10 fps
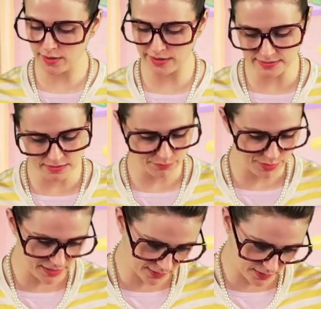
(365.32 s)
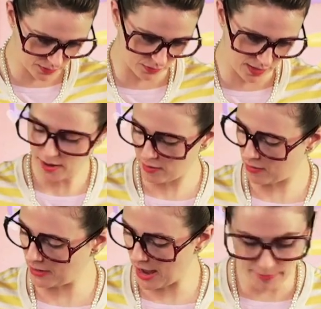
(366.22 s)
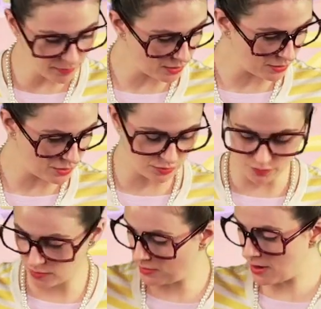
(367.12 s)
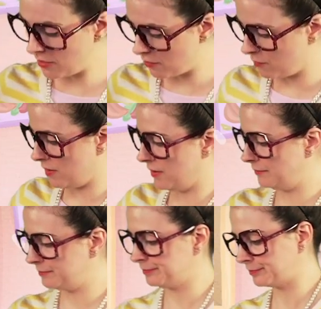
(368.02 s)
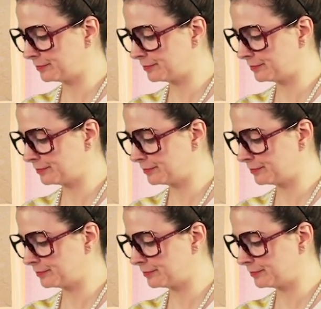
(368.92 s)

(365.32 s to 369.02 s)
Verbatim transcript: custom pencil. All right, I'm gonna do another one.